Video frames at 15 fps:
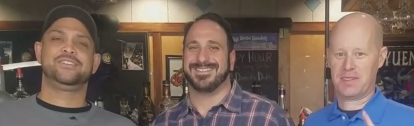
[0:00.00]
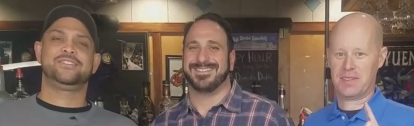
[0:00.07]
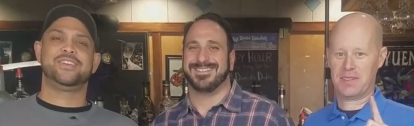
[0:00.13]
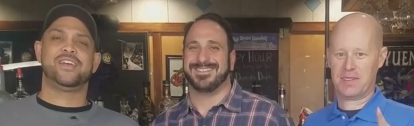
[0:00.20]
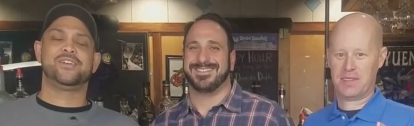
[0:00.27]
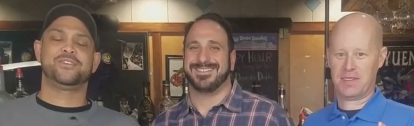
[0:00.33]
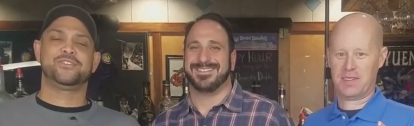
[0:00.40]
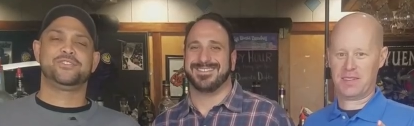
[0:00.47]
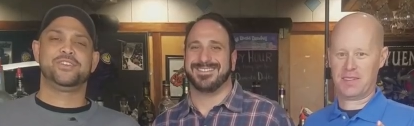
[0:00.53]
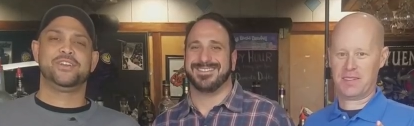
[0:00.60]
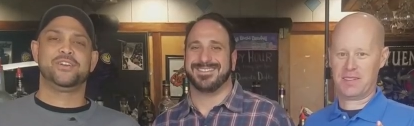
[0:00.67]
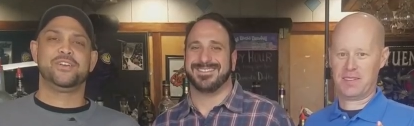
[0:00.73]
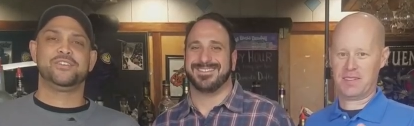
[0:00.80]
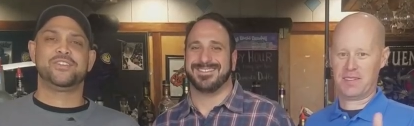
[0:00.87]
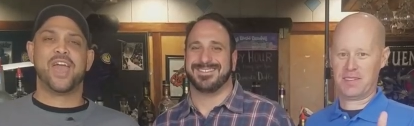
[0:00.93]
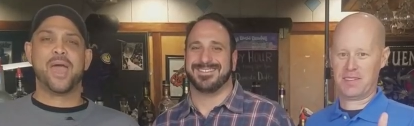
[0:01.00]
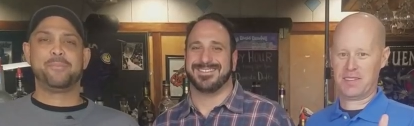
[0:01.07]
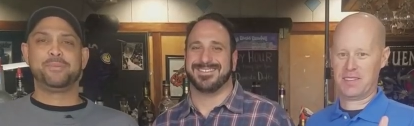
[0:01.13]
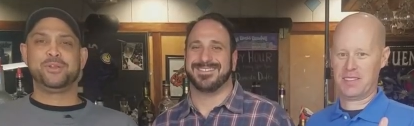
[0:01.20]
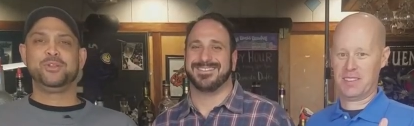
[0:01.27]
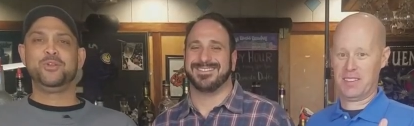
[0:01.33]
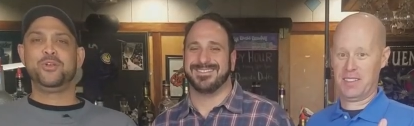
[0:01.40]
Speaker 1: Cellar Series. Happy
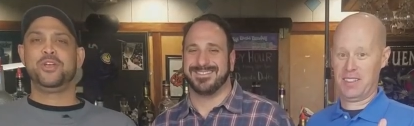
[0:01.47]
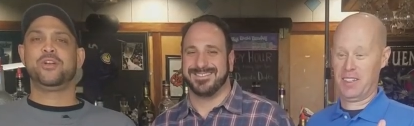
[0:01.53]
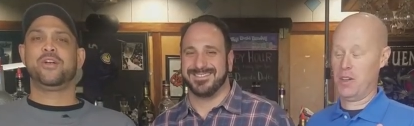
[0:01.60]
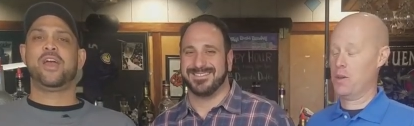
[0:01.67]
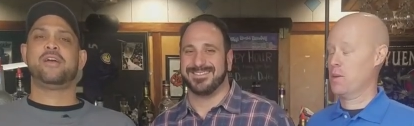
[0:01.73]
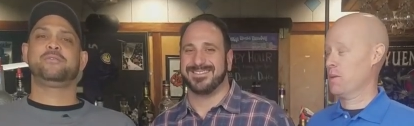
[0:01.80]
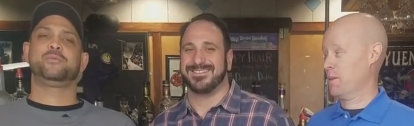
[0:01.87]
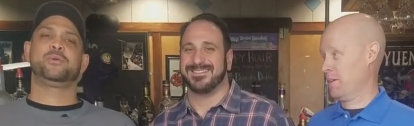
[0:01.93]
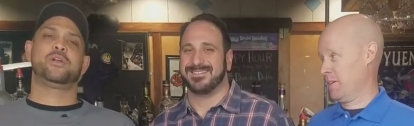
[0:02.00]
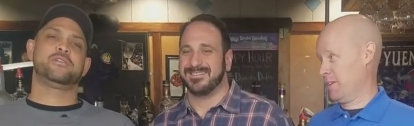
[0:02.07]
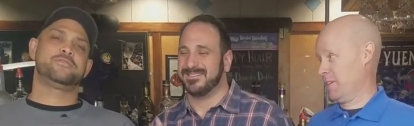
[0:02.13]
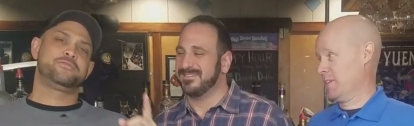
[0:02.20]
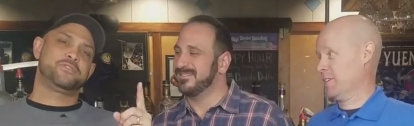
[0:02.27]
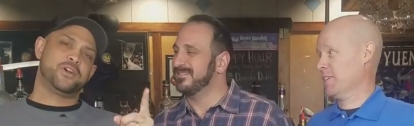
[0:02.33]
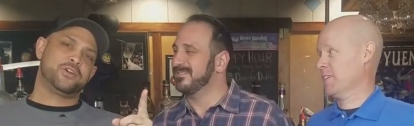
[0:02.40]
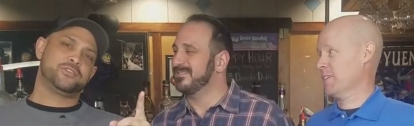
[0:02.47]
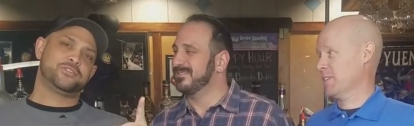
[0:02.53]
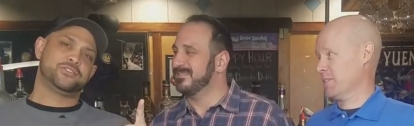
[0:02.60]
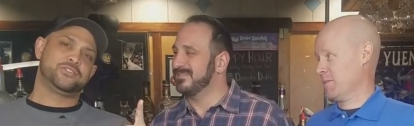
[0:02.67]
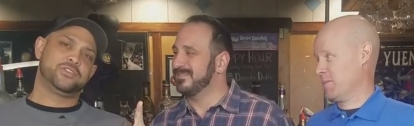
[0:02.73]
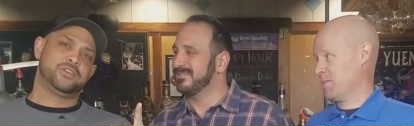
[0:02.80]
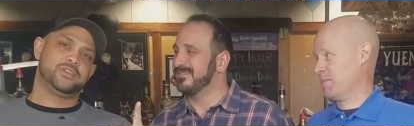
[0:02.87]
New Year, everyone. Our first
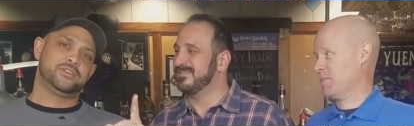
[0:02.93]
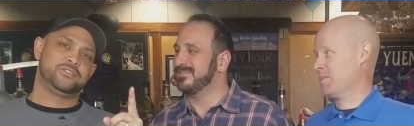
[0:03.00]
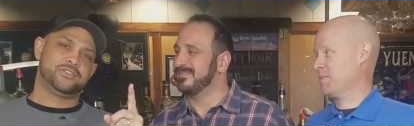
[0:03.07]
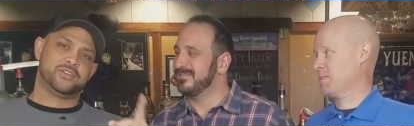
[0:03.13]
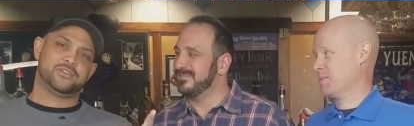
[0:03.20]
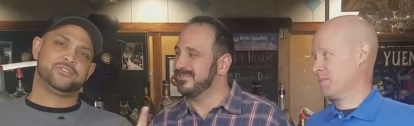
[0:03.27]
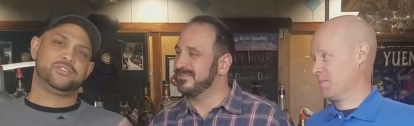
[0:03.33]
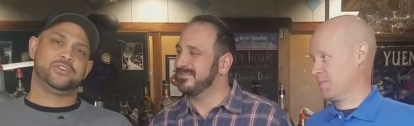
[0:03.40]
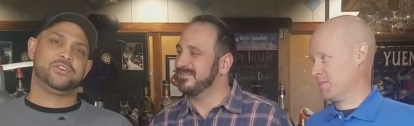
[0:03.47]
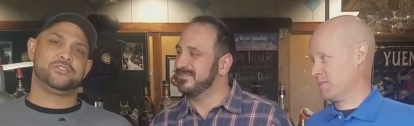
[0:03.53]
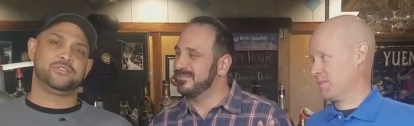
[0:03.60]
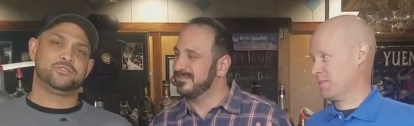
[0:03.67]
Cellar Series of